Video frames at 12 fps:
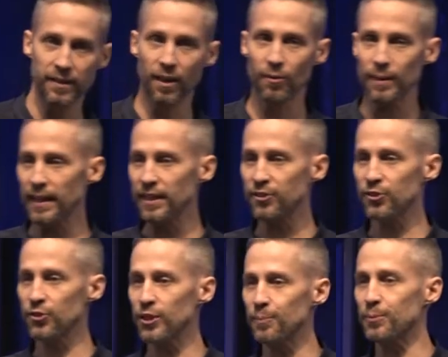in our
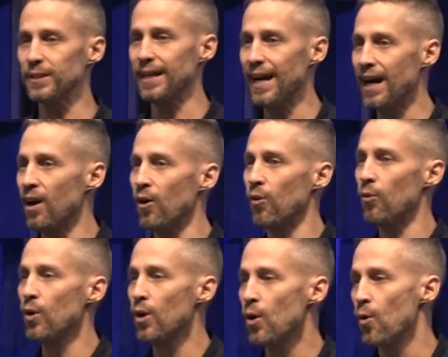relationships and
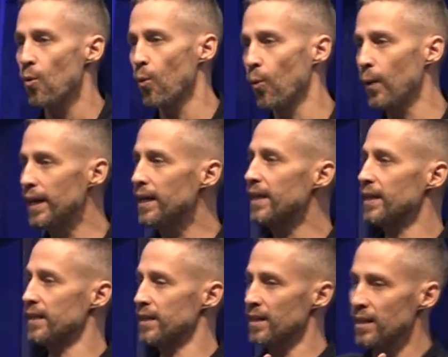how we
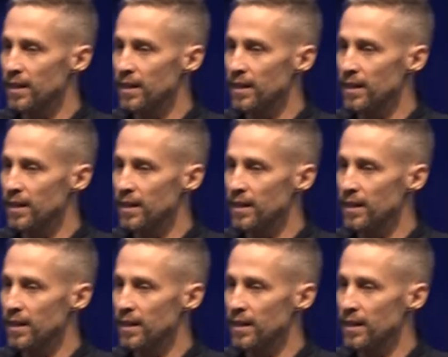can